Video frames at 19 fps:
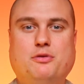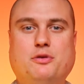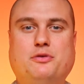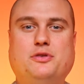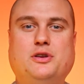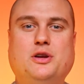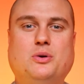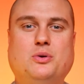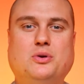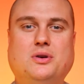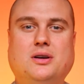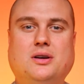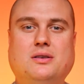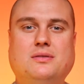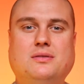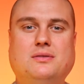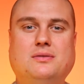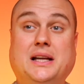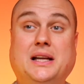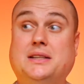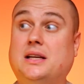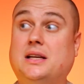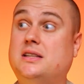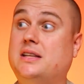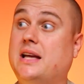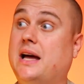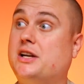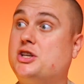of yoga, not
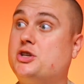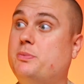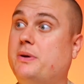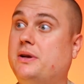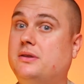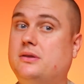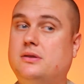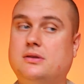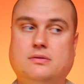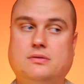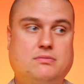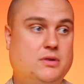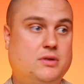attachment,